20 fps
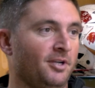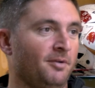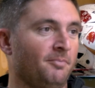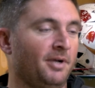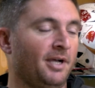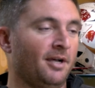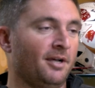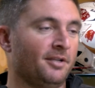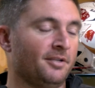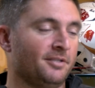
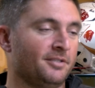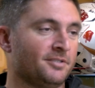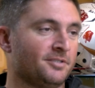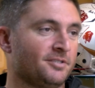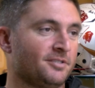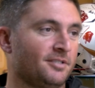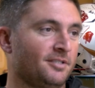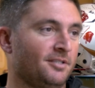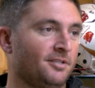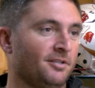about
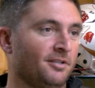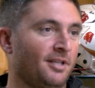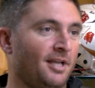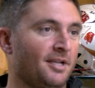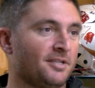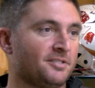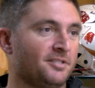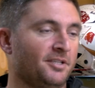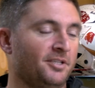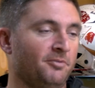is, the
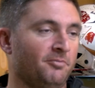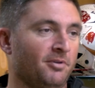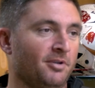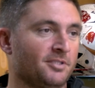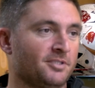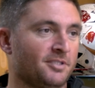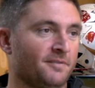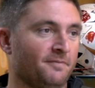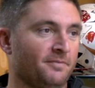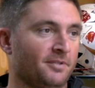last thing you want
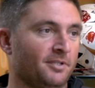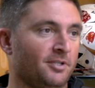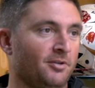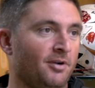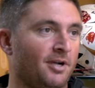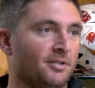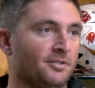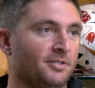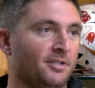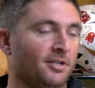is them to go
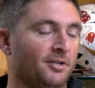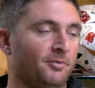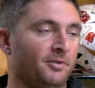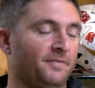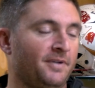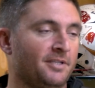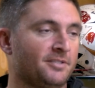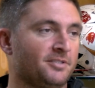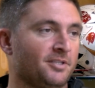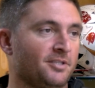out there. We've
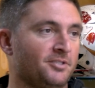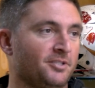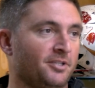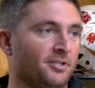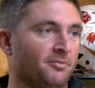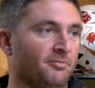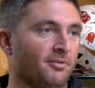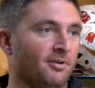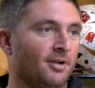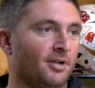had such a
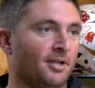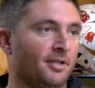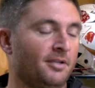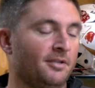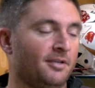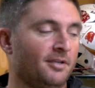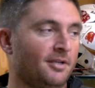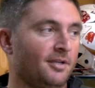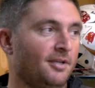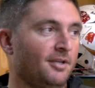good run
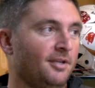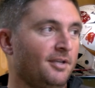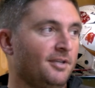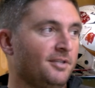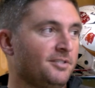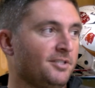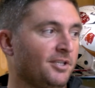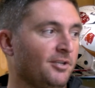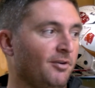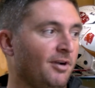
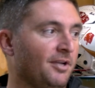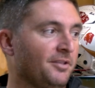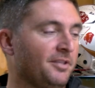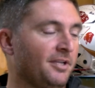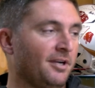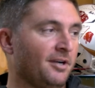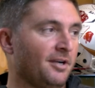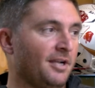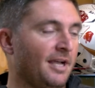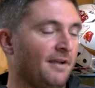to go out
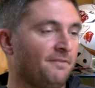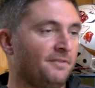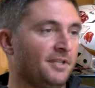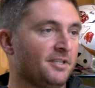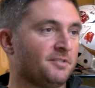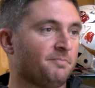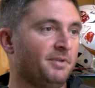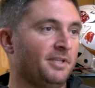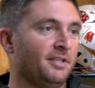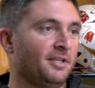there and have
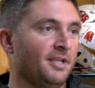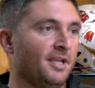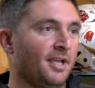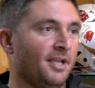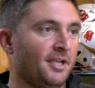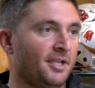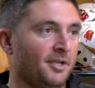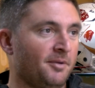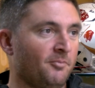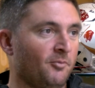this be the
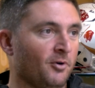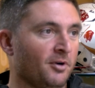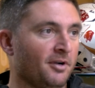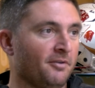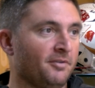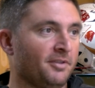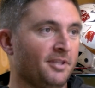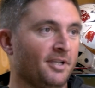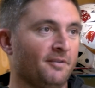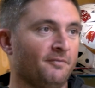game where
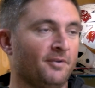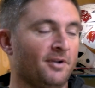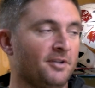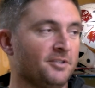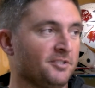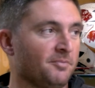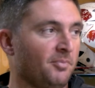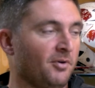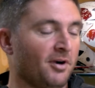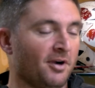everything
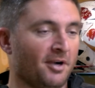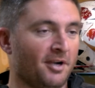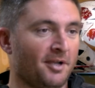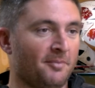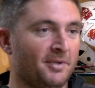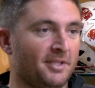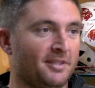falls apart.